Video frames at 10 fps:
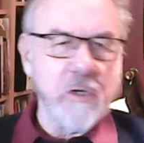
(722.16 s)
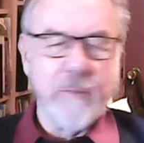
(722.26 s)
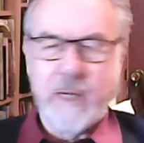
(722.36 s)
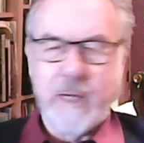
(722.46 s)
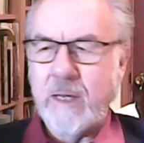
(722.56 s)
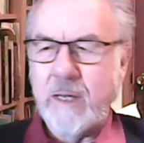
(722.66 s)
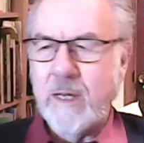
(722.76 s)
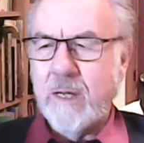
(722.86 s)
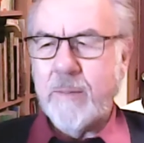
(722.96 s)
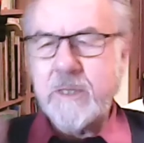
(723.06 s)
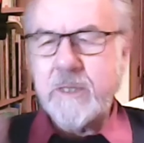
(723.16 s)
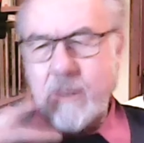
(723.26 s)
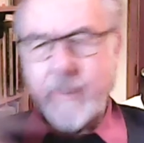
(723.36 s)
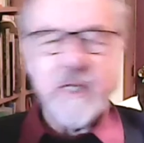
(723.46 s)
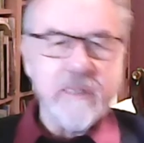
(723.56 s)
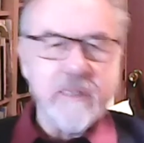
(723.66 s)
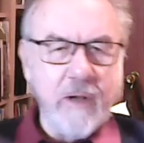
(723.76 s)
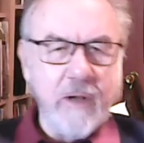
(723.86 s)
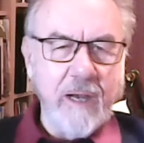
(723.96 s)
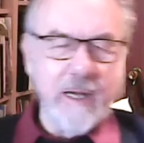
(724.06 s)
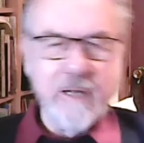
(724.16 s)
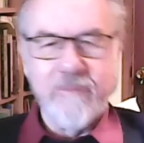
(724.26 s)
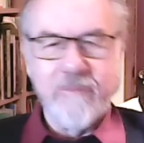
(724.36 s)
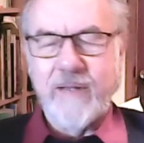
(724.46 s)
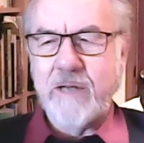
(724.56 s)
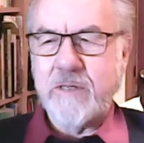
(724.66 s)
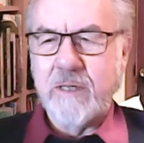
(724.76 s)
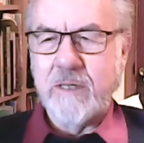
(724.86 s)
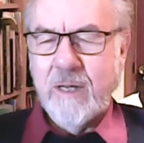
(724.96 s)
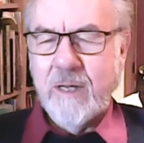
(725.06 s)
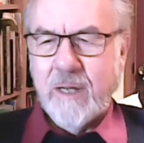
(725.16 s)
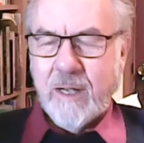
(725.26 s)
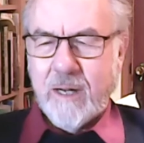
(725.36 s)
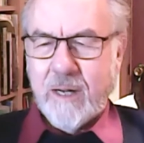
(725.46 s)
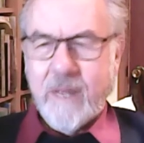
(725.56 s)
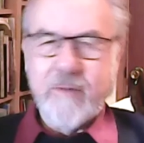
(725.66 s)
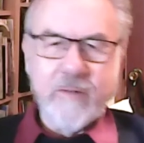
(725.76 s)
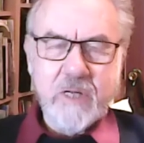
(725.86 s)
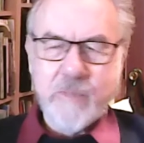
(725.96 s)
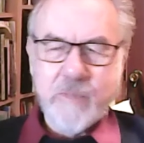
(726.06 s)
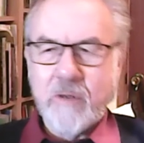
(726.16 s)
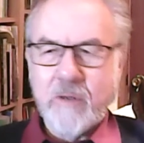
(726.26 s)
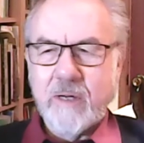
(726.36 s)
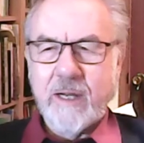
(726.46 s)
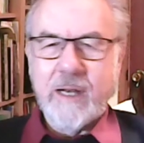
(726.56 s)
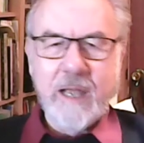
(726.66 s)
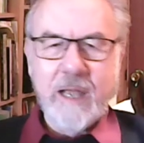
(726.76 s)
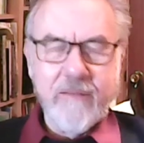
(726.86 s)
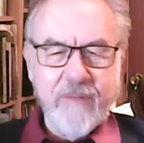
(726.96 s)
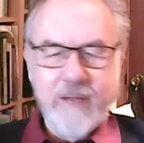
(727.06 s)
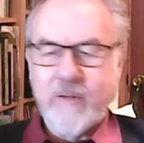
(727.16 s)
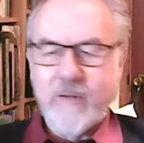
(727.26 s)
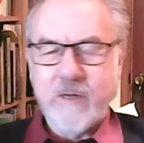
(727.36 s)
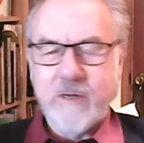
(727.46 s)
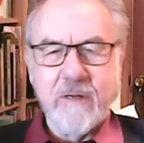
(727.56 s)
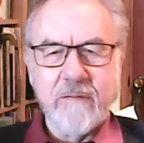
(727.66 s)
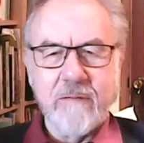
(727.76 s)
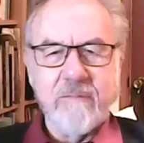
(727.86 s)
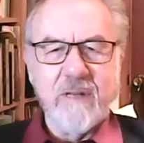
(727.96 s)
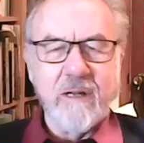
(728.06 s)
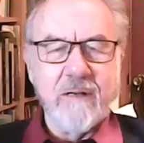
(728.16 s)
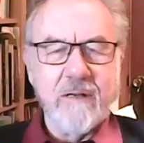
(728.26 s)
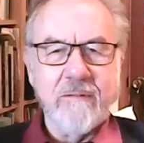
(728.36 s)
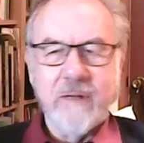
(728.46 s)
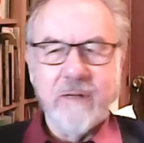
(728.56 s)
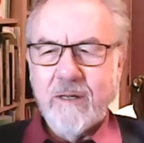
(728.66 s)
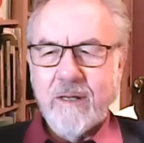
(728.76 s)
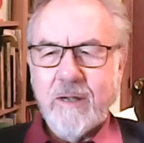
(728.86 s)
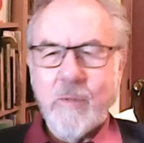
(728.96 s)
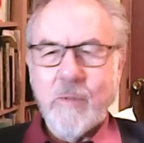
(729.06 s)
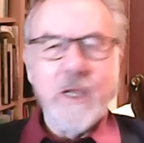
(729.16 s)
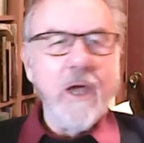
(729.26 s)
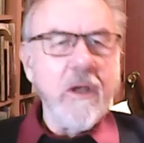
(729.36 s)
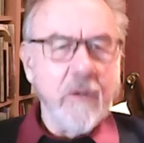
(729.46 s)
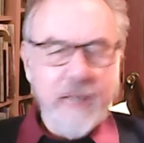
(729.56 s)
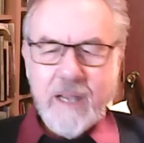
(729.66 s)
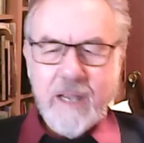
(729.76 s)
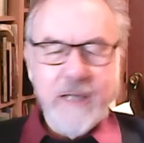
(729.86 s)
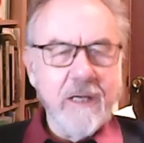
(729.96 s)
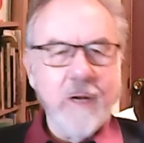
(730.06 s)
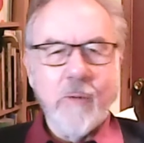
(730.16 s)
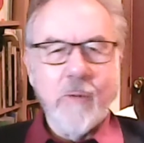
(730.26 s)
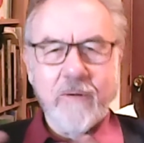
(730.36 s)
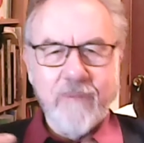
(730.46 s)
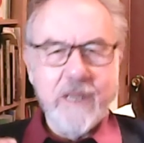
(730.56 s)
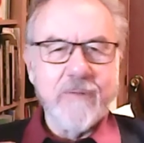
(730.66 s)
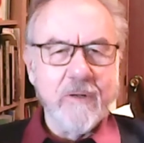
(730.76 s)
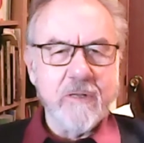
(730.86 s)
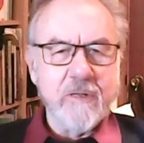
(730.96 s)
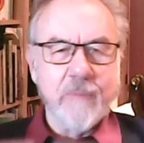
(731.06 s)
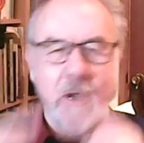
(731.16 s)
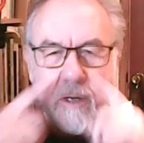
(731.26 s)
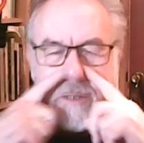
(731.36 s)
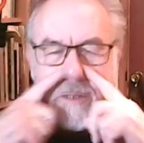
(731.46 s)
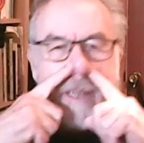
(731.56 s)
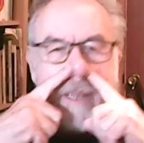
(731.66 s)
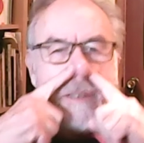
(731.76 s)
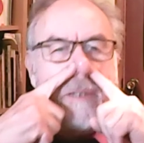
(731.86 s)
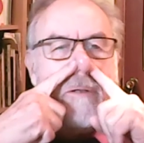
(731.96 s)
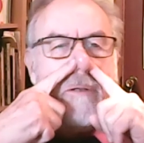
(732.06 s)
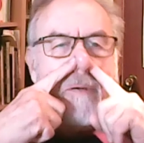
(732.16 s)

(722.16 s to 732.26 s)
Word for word: meeting. Be somebody smoking in your face, and and I've never smoked, and I get hay fever. So you you know you when you're going on air, you don't want a face full of smoke because it makes you talk